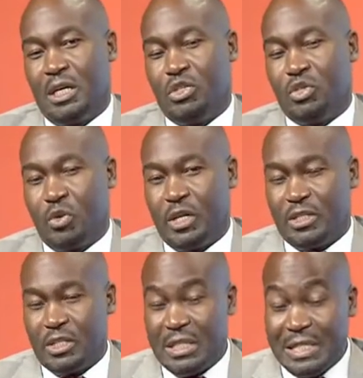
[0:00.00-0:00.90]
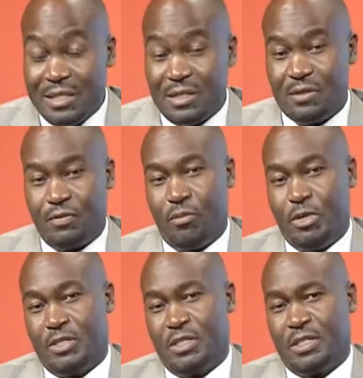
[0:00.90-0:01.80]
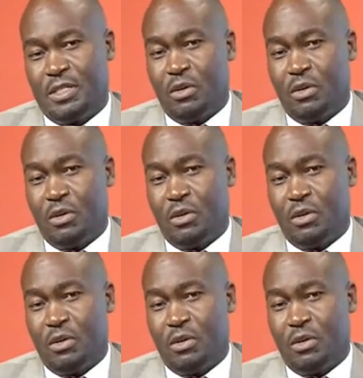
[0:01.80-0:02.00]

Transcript: insurance is for business.